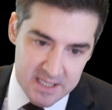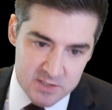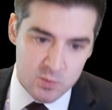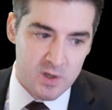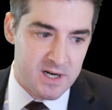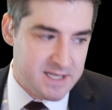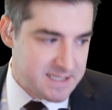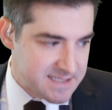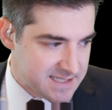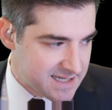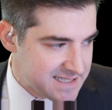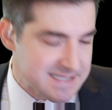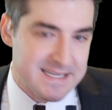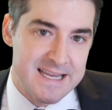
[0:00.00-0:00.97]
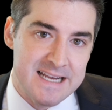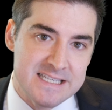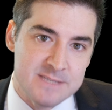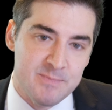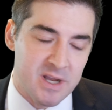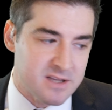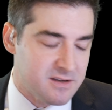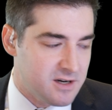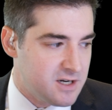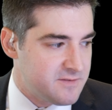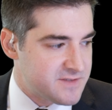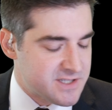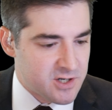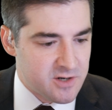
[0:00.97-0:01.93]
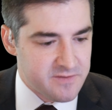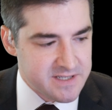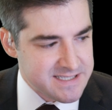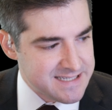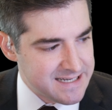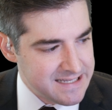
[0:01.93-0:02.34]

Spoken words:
That's what it is. It is an aspect of service.